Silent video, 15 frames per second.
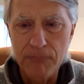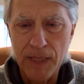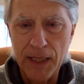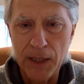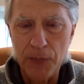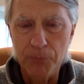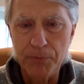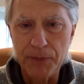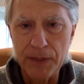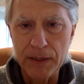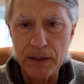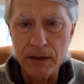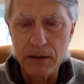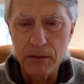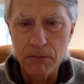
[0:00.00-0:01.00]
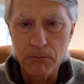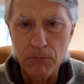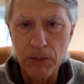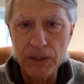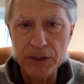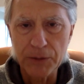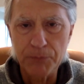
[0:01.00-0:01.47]
help in
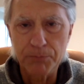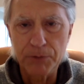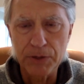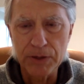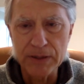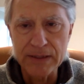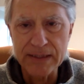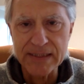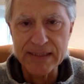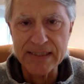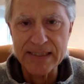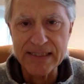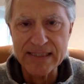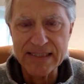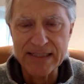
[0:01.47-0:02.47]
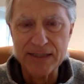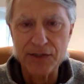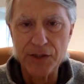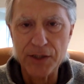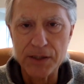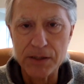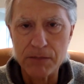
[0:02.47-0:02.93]
multiple disease
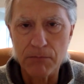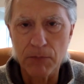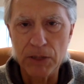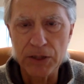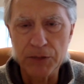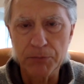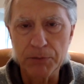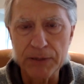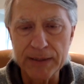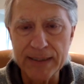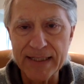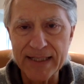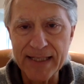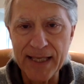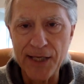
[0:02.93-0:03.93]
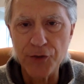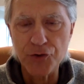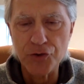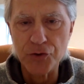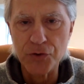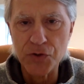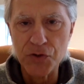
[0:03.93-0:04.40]
areas, multiple
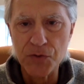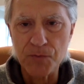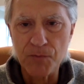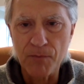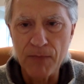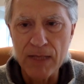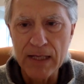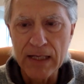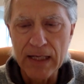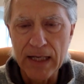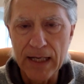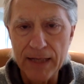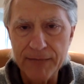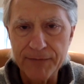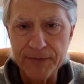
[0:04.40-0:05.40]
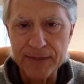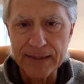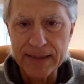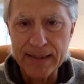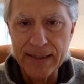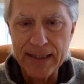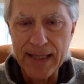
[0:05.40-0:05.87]
indications. I
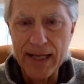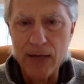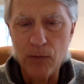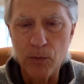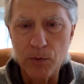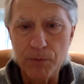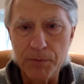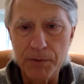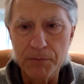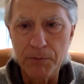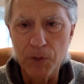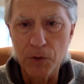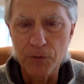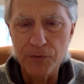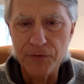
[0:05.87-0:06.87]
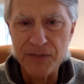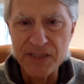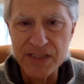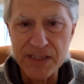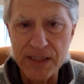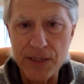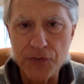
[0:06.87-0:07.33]
think that would be both
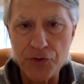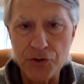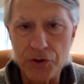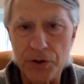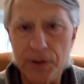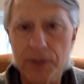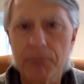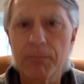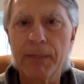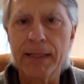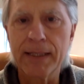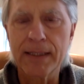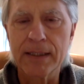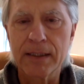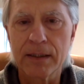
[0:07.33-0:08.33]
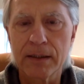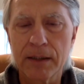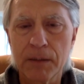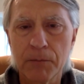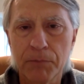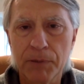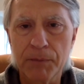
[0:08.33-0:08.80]
essential and make
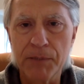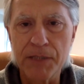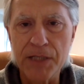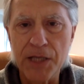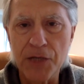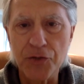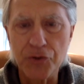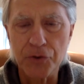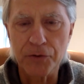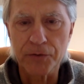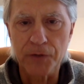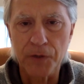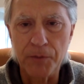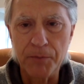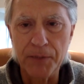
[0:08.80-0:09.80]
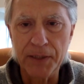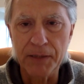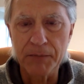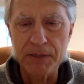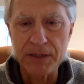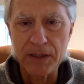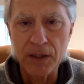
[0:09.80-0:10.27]
implementation of
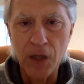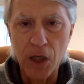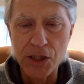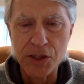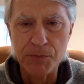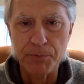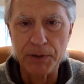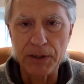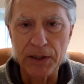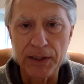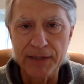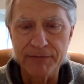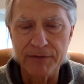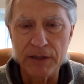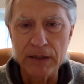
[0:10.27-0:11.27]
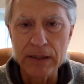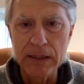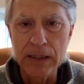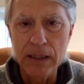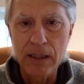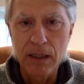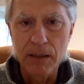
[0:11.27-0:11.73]
RPM at the hospital level
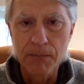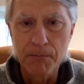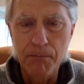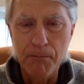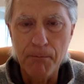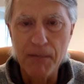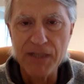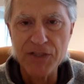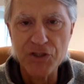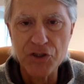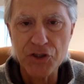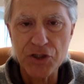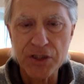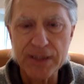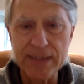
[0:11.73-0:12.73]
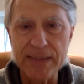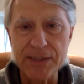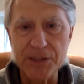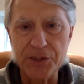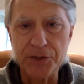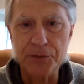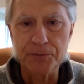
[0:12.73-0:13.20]
much
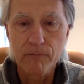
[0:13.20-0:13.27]
easier.